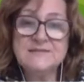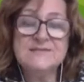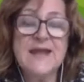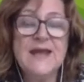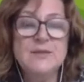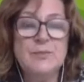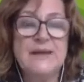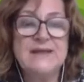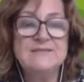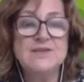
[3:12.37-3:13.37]
slide,
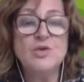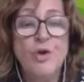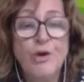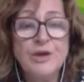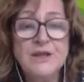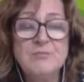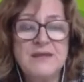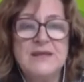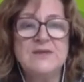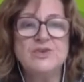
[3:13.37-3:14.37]
please. You heard
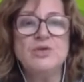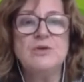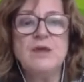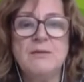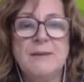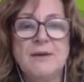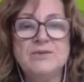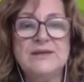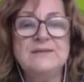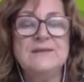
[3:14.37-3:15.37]
me talking
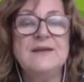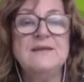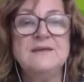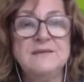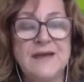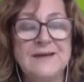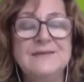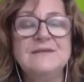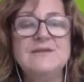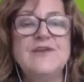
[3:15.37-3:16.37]
about
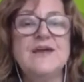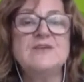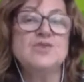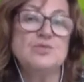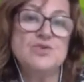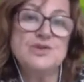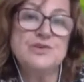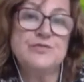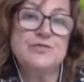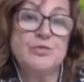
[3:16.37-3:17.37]
identifying solutions
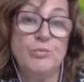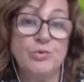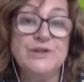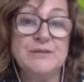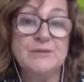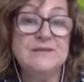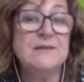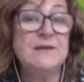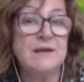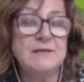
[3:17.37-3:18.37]
for
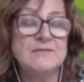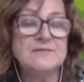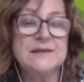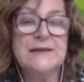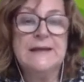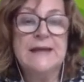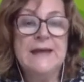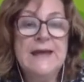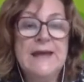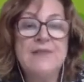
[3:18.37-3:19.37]
multi-materials.
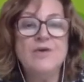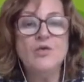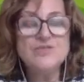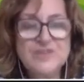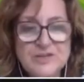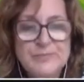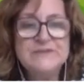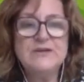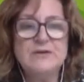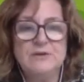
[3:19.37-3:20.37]
And on this
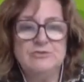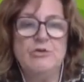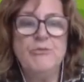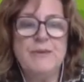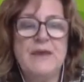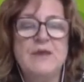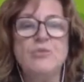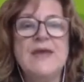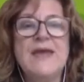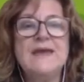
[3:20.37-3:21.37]
particular topic,
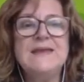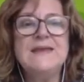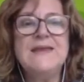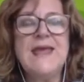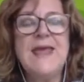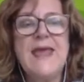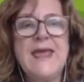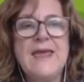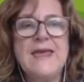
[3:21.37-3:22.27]
we had a